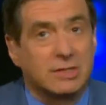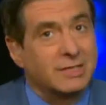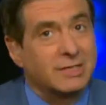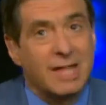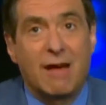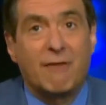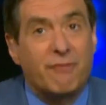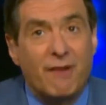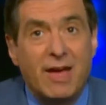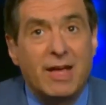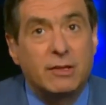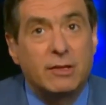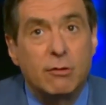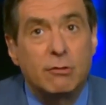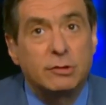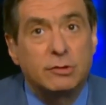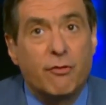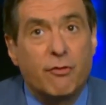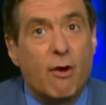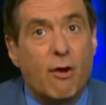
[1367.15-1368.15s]
It's not fake
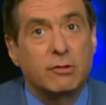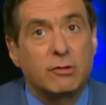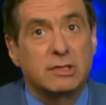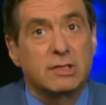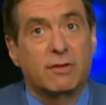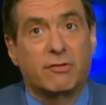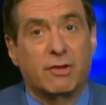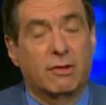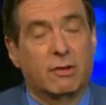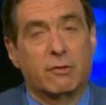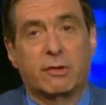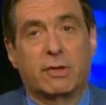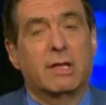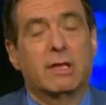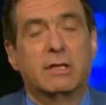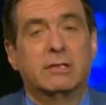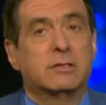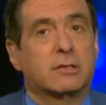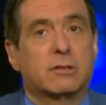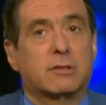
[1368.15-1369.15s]
news, folks. And if Hillary
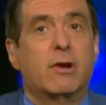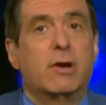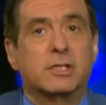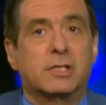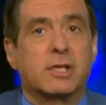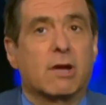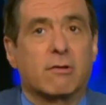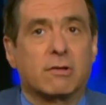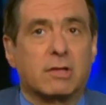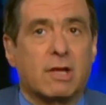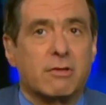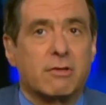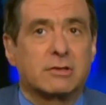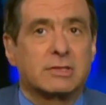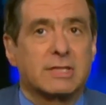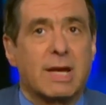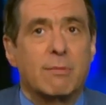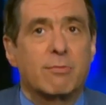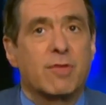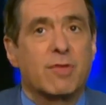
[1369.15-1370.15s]
Clinton's Attorney General had done the
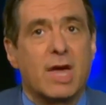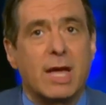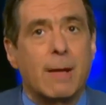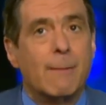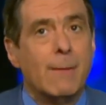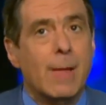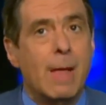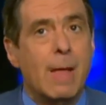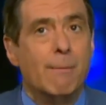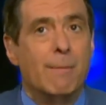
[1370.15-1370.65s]
same thing,